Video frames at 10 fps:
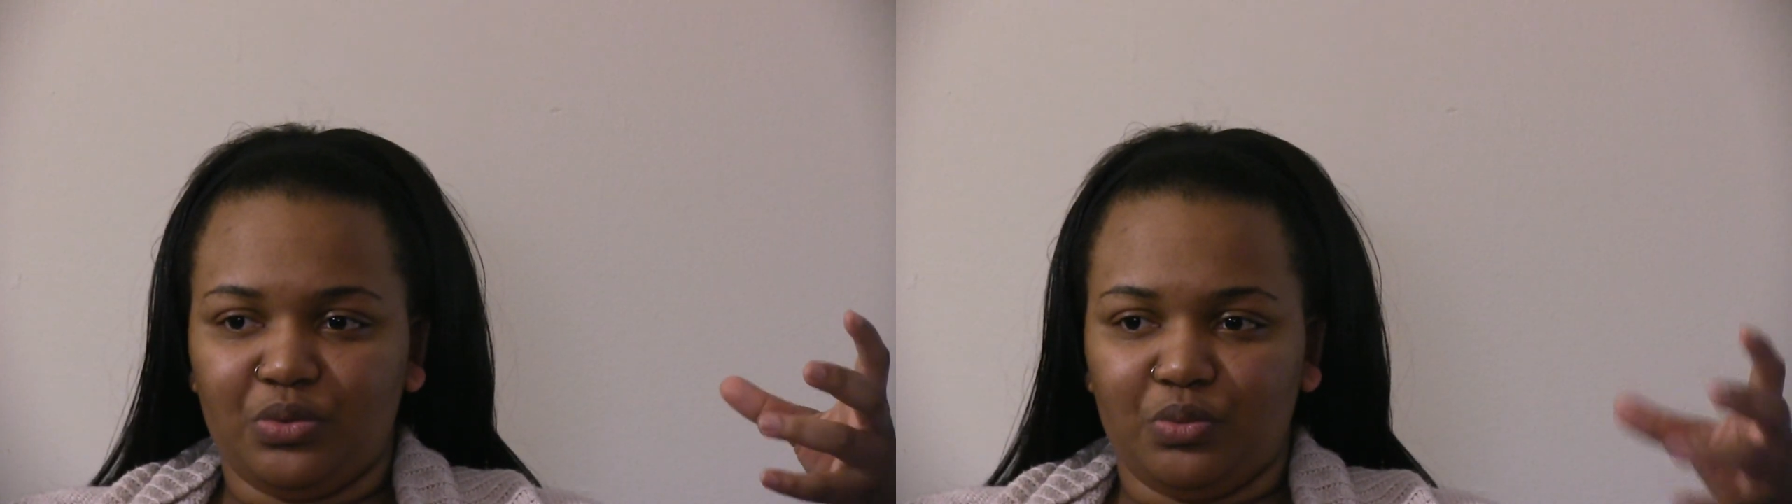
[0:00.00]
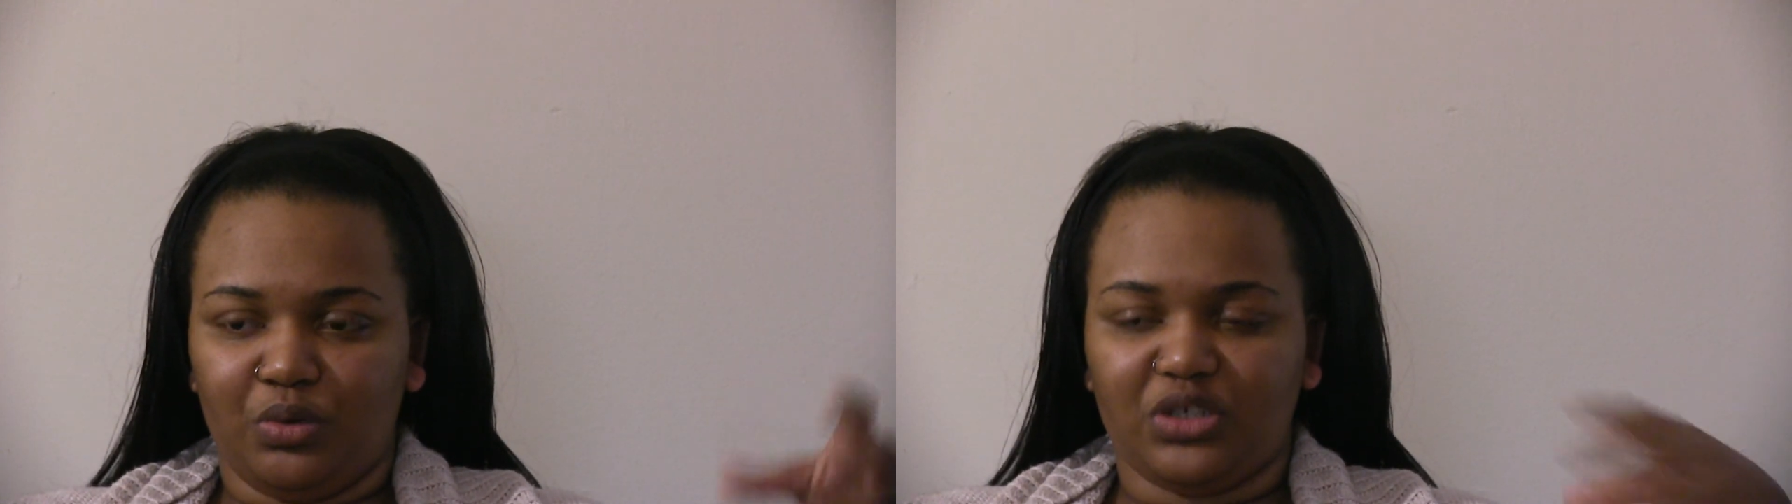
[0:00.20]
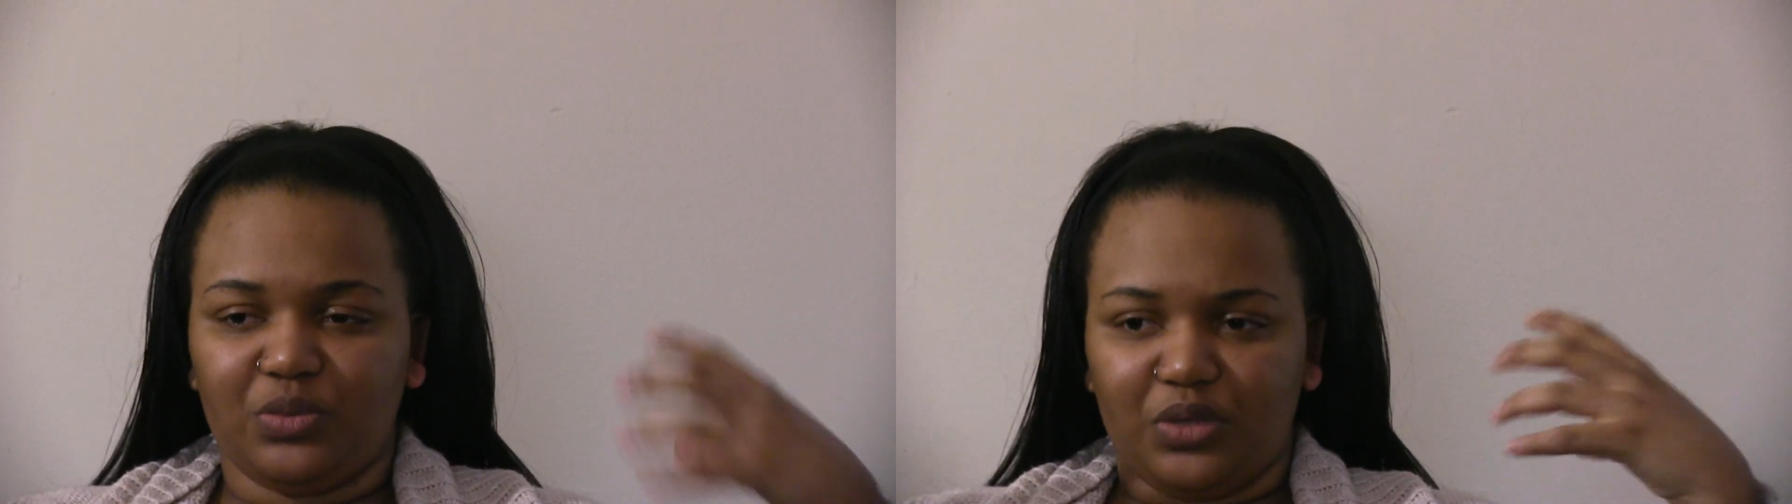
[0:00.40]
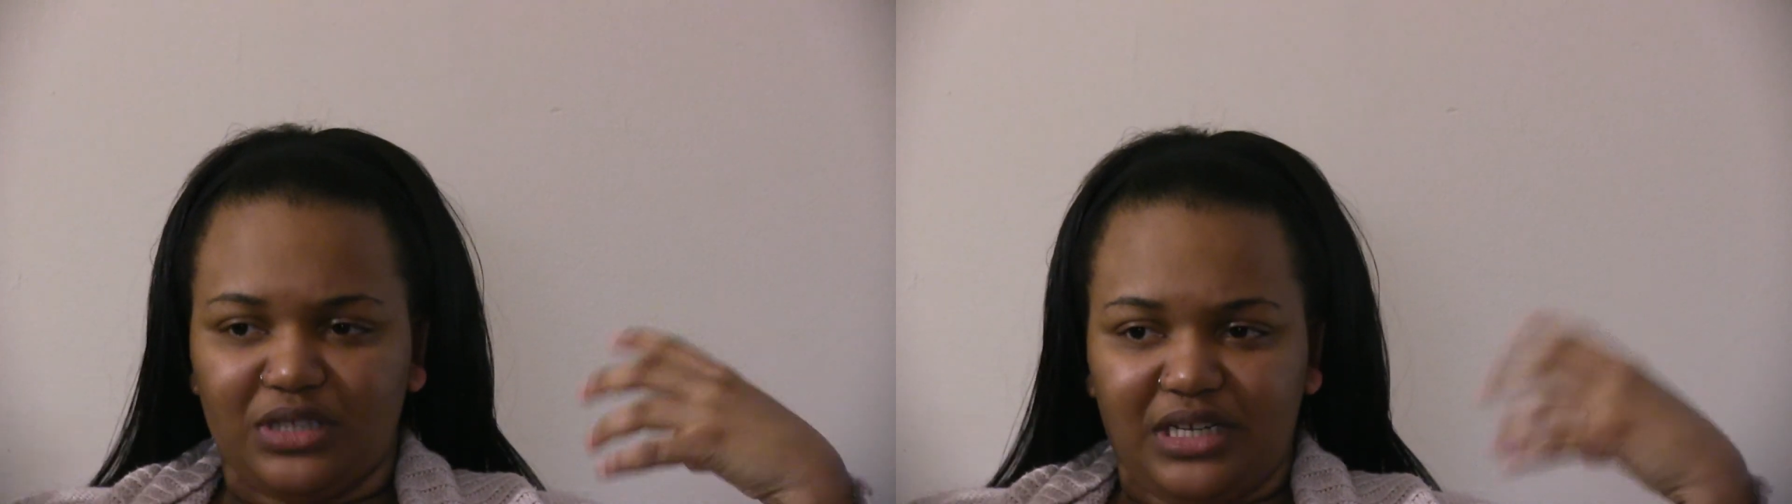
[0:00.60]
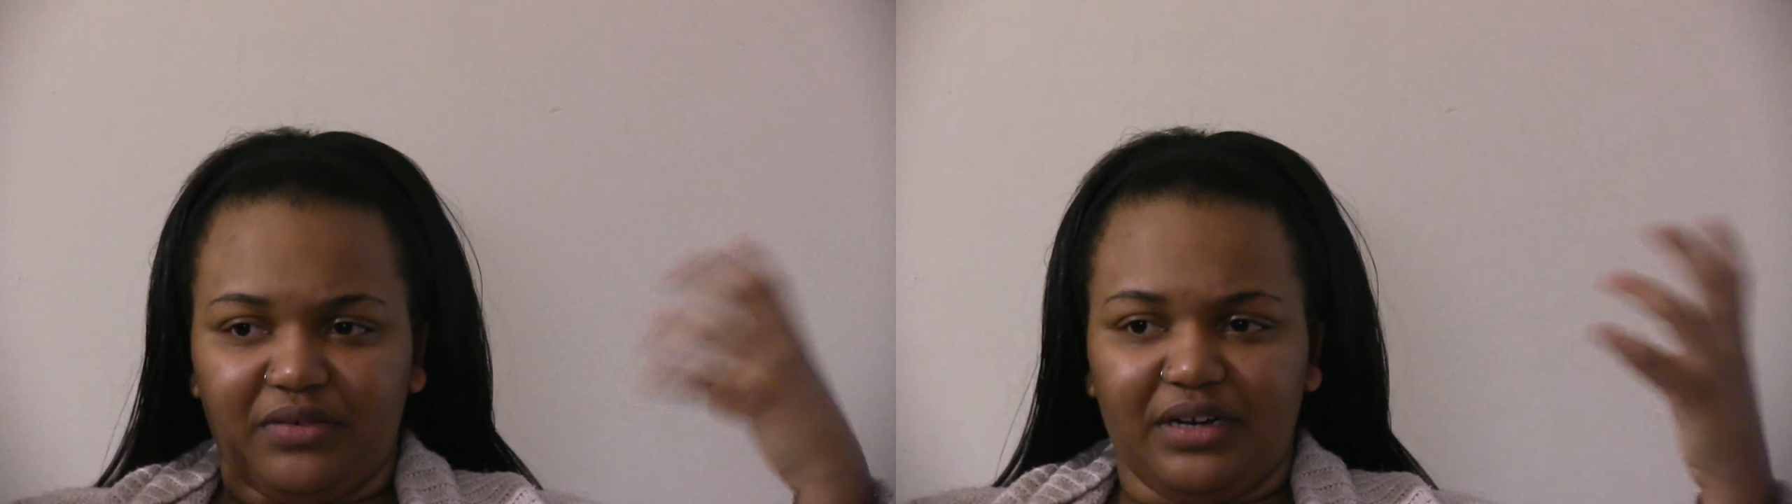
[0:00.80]
work towards
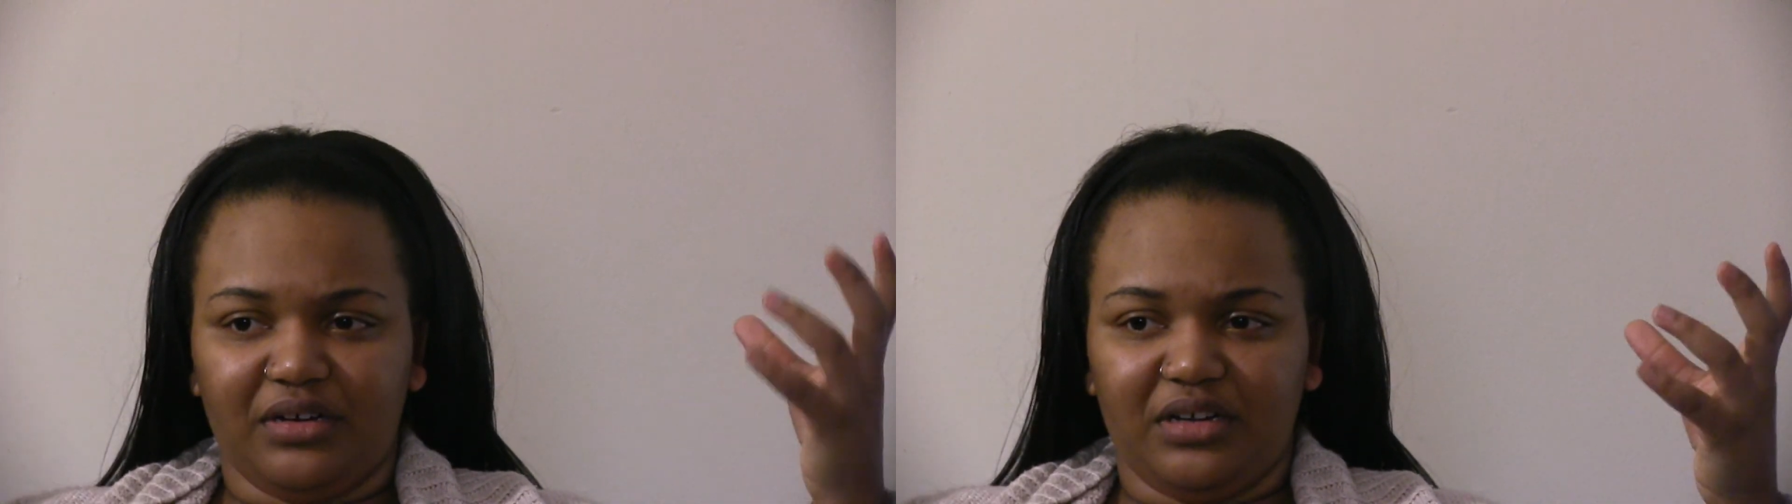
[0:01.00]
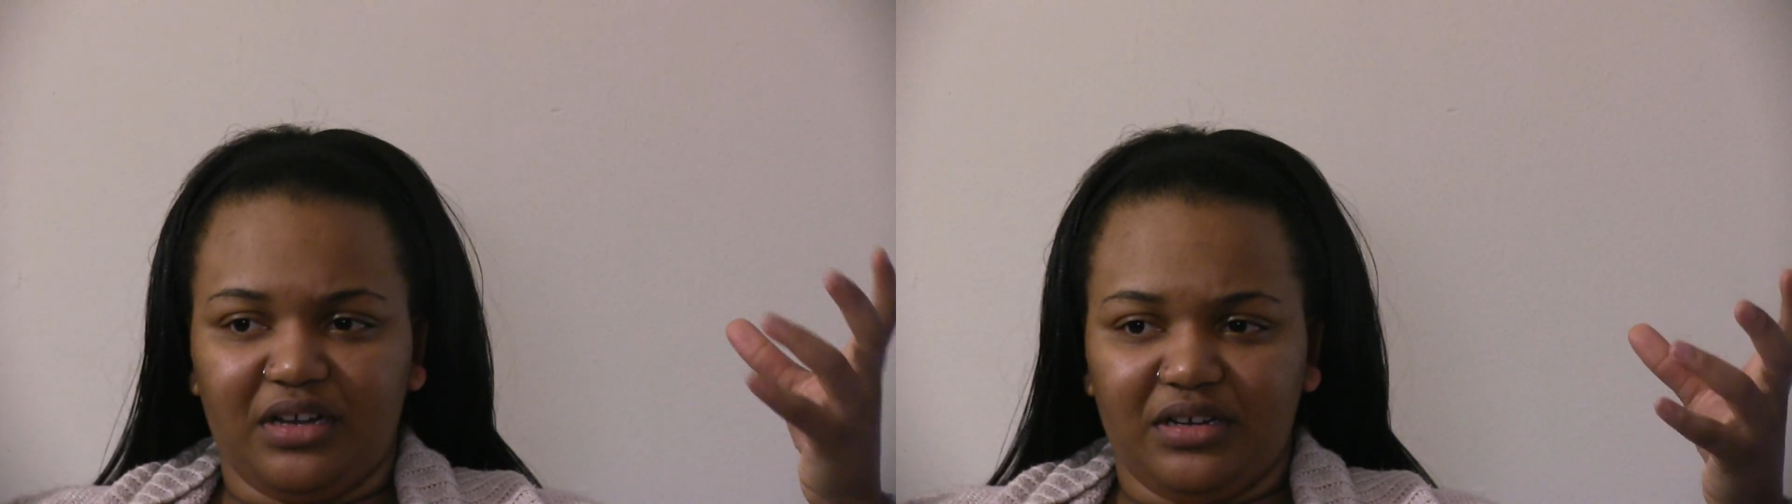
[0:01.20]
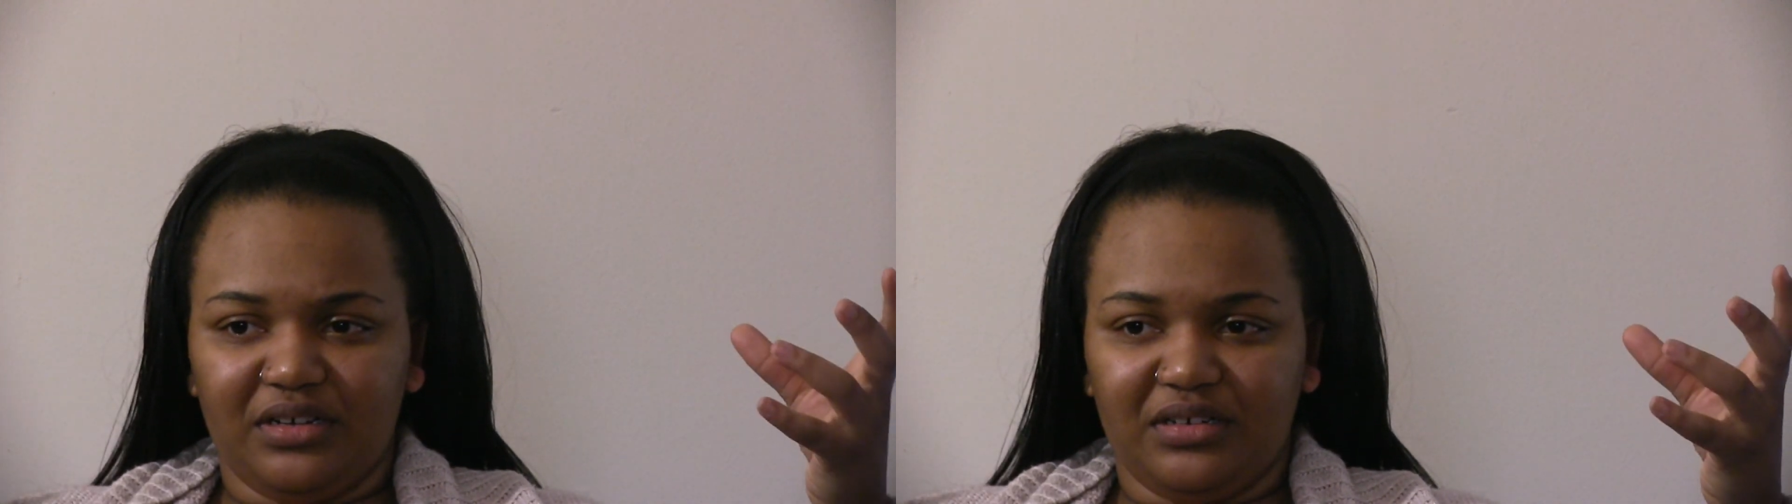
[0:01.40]
a greater good.